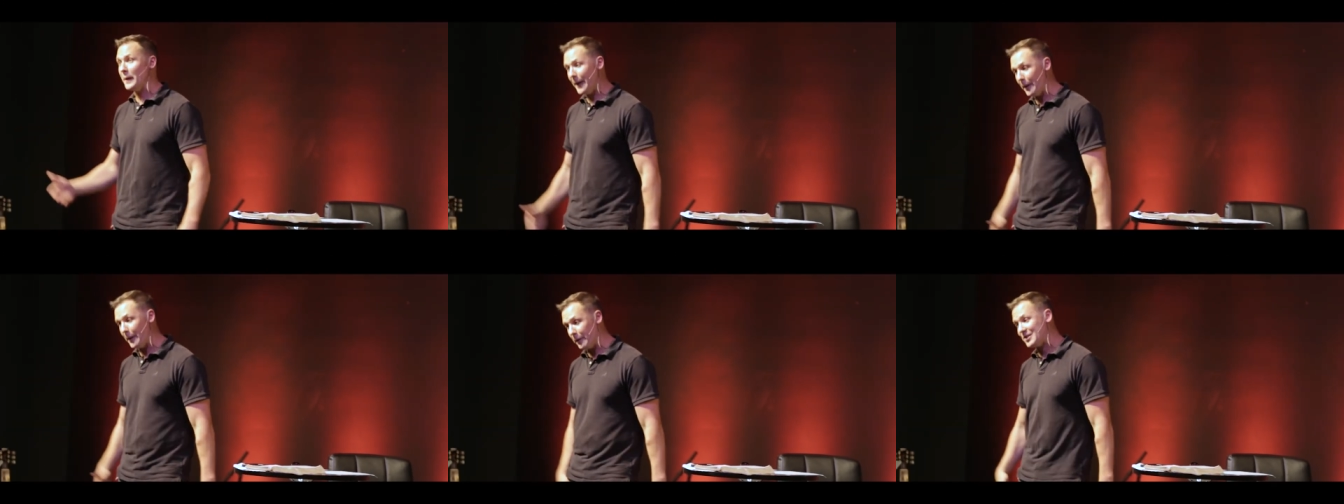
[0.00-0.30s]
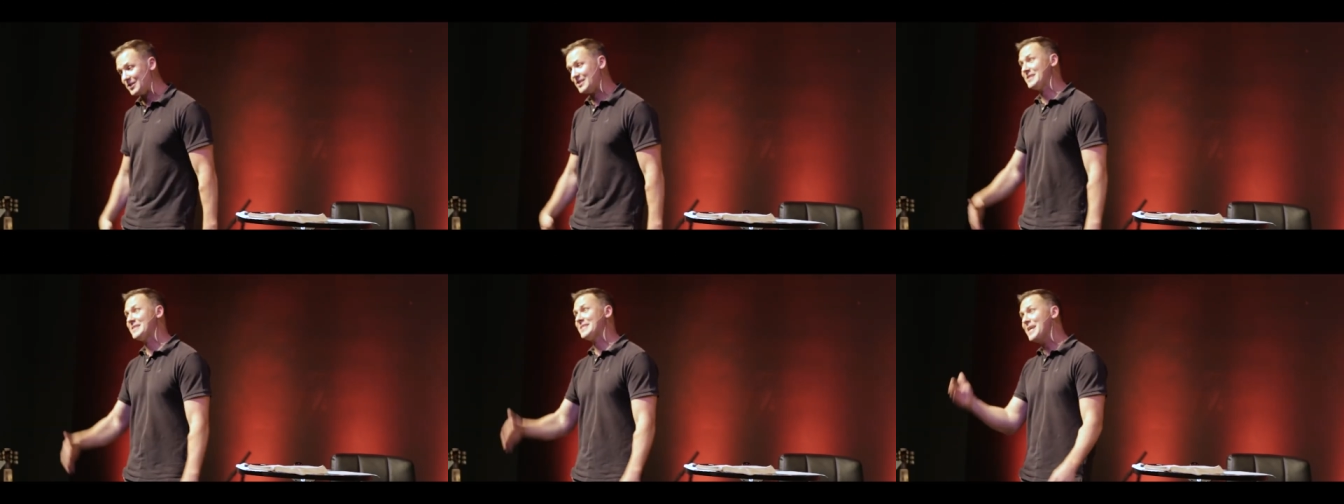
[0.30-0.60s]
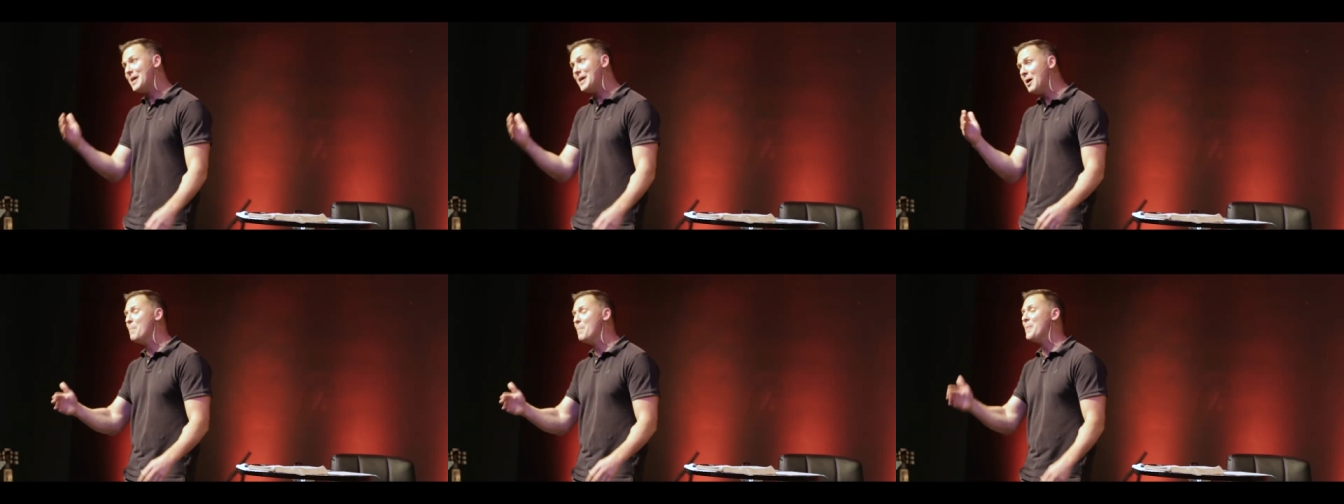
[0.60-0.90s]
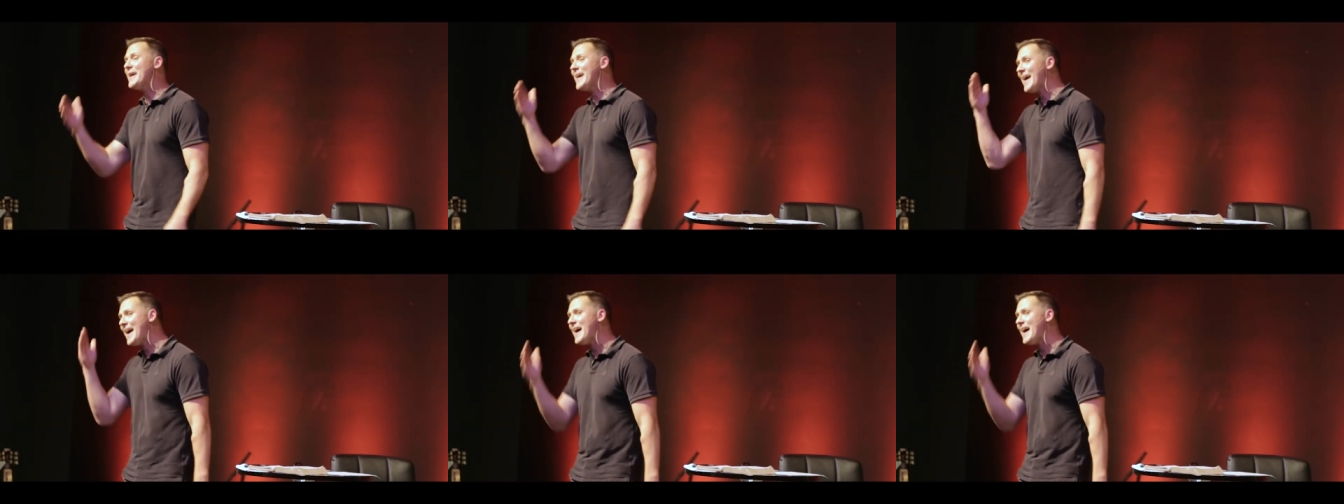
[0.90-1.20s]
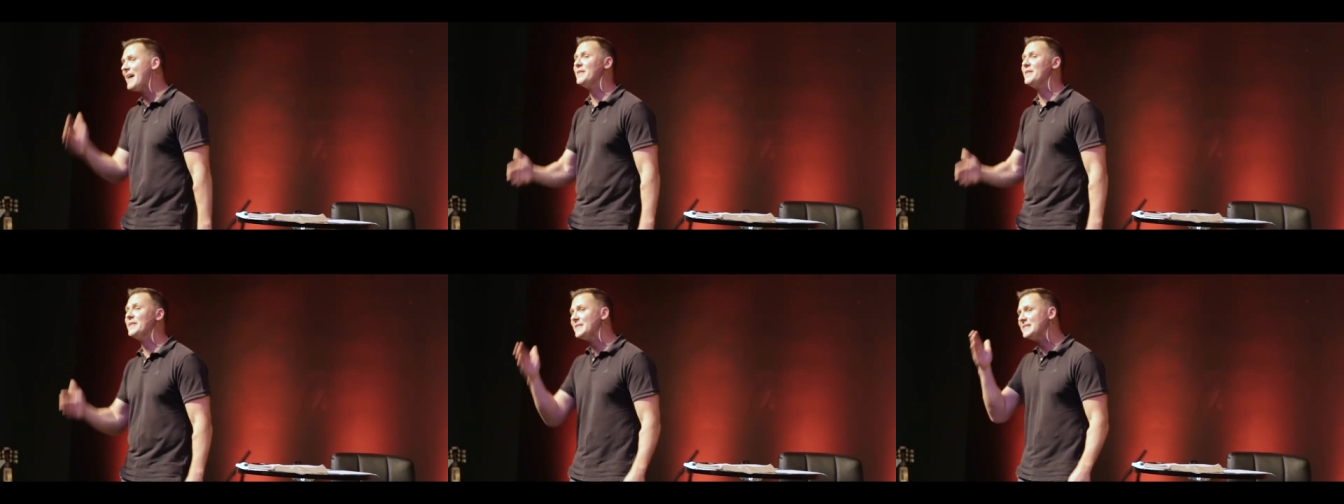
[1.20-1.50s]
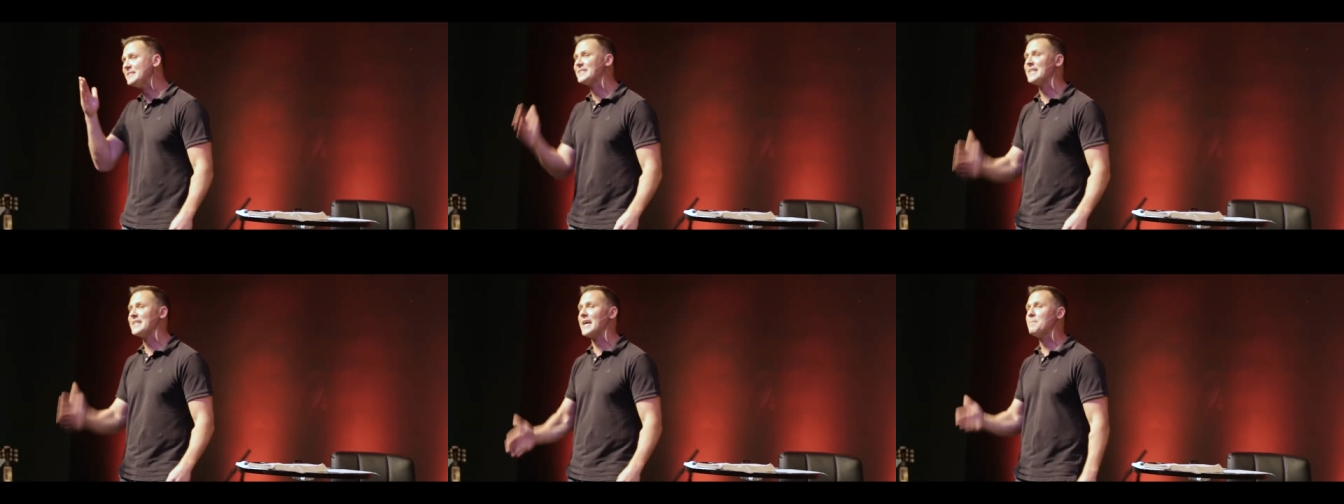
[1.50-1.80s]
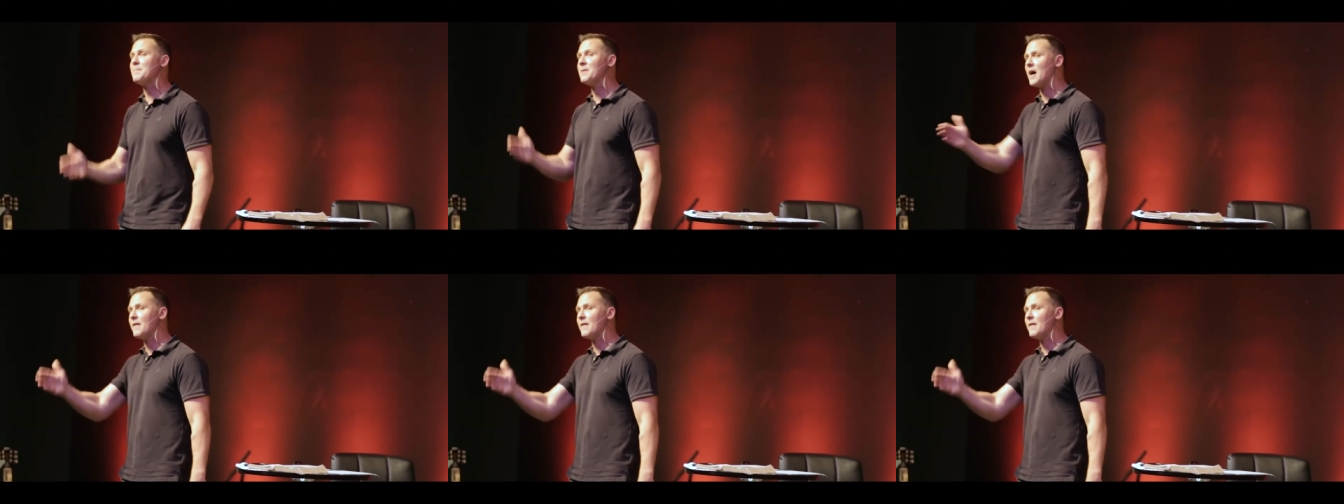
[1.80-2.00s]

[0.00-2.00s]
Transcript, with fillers: later, still be having the same